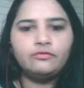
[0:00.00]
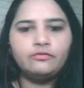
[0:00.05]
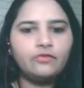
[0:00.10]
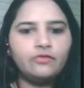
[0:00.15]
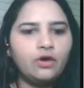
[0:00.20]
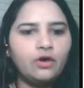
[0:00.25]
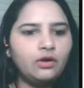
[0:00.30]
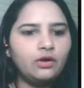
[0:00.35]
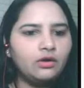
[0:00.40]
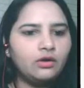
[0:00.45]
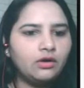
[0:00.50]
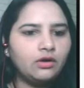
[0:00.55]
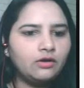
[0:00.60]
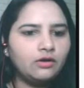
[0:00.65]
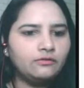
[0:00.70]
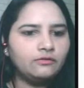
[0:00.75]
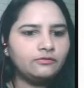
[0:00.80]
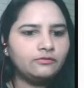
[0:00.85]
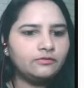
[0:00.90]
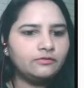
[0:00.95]
fond
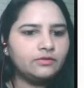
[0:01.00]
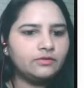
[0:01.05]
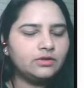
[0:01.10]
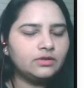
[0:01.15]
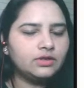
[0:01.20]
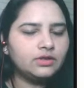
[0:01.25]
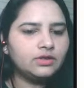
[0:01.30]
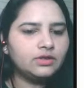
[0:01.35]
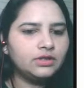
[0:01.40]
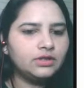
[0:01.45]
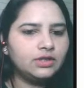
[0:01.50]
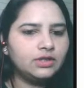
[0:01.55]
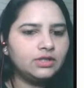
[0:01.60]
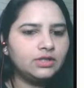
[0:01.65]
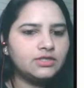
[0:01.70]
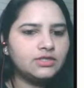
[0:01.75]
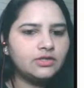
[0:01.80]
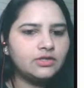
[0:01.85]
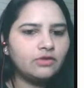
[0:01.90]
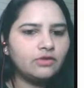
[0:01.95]
of learning
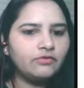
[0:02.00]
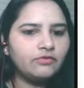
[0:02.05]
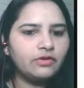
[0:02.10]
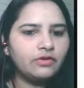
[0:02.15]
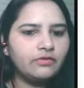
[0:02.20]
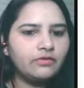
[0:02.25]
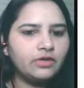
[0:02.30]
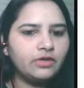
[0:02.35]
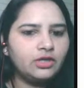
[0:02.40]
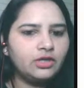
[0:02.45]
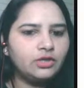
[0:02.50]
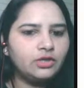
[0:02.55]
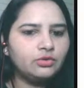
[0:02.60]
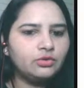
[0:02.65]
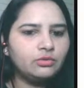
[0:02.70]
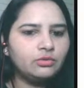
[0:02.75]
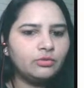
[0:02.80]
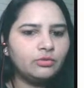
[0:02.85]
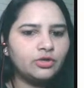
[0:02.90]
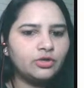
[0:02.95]
instead of giving
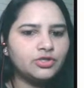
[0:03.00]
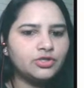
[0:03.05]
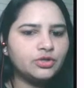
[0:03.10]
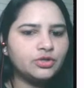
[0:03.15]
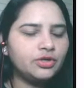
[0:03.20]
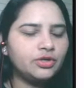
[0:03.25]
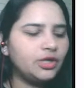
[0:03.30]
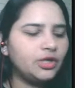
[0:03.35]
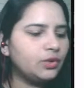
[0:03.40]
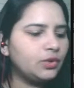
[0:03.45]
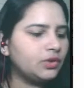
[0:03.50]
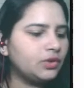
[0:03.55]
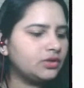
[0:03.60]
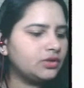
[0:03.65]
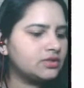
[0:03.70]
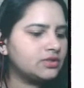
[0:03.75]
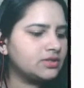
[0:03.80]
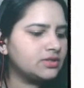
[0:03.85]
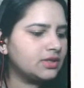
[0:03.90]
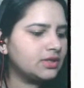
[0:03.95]
equal opportunity to
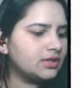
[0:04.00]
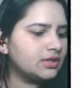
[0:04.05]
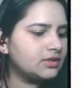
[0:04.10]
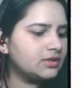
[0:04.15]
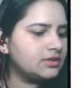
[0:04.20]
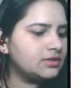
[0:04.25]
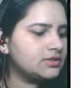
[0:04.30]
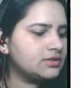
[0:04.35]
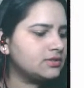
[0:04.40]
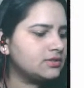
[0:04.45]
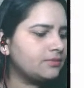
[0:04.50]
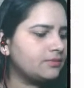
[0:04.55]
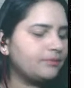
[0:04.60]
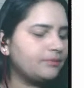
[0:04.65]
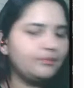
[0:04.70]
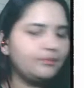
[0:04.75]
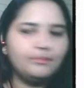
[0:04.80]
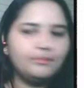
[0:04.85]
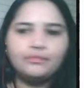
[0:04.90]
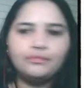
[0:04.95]
other skills.
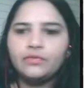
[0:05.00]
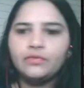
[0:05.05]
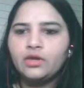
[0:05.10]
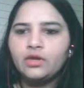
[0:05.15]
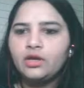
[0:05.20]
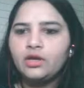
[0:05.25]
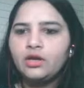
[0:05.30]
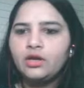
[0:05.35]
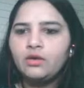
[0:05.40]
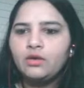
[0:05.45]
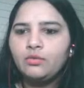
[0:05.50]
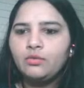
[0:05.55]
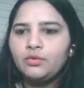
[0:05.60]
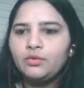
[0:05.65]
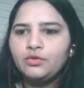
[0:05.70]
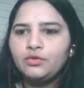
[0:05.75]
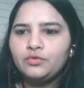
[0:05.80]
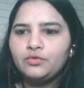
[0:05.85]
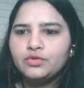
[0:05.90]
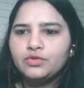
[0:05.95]

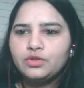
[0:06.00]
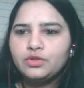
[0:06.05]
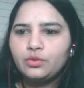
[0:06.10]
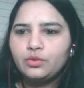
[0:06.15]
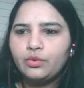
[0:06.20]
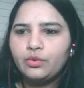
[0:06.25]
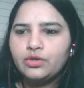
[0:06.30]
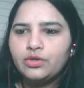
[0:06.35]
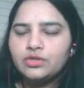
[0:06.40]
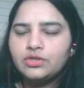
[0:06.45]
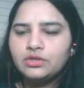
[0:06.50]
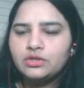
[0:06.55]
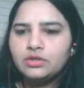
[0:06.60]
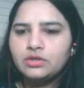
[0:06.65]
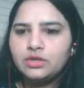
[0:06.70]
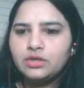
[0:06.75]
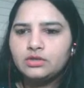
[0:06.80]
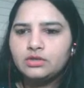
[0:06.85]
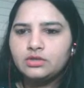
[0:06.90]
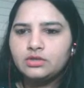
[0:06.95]
What was the
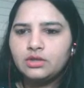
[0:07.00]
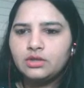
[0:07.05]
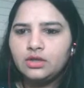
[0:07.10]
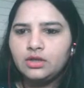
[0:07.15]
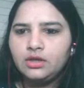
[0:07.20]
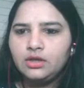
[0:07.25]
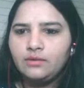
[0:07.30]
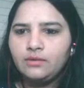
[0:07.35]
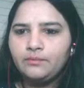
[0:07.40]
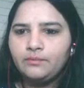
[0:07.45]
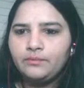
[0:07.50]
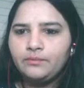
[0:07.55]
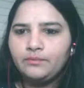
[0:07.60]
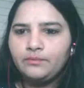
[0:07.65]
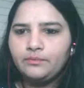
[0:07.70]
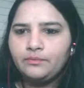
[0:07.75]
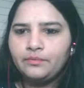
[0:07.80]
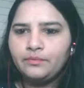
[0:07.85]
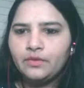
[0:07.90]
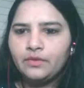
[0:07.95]
question actually?
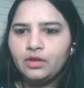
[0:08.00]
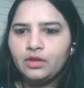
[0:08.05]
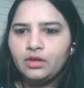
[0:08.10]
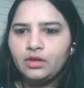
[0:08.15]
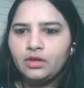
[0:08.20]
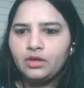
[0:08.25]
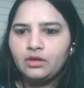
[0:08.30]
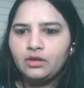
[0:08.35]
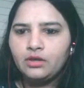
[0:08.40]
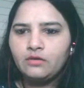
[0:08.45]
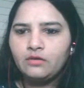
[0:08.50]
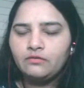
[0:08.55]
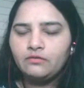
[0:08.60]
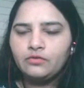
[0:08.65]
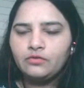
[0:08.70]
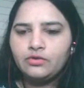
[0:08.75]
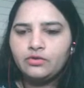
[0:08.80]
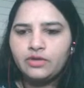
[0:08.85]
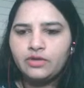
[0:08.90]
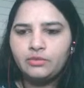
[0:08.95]

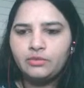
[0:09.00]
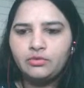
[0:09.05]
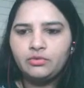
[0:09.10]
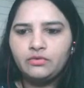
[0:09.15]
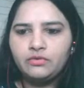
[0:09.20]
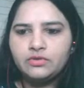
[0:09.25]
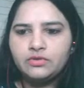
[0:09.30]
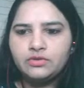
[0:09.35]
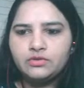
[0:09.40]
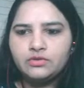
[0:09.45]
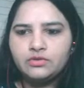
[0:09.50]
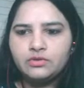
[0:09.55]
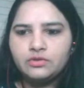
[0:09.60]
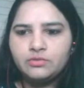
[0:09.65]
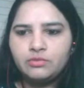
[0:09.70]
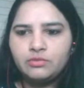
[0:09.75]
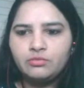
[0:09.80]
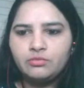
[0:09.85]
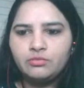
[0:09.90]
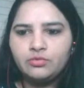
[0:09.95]
Full-time university students
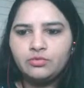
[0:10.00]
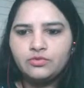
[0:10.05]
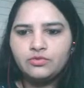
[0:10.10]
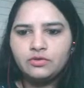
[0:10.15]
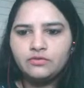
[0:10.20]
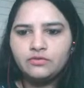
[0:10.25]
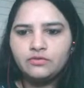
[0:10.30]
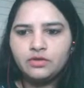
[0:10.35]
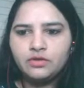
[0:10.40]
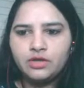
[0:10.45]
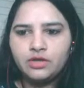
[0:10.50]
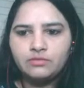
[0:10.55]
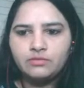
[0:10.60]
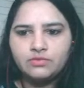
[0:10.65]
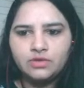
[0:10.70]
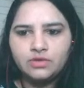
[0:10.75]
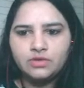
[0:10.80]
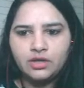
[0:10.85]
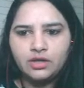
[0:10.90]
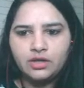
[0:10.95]
spend most of the
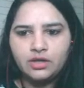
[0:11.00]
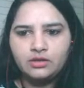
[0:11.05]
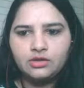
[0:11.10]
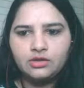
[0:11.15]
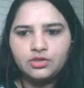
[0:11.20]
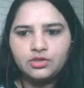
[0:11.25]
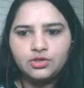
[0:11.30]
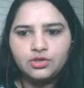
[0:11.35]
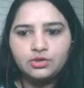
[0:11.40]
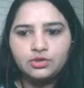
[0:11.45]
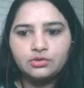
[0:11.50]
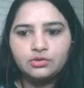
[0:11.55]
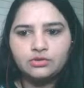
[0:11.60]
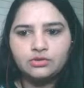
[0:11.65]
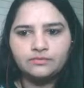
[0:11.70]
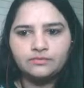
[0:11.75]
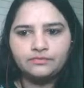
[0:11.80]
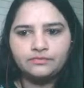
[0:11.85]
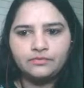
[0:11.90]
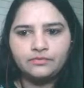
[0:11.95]
time studying. They should.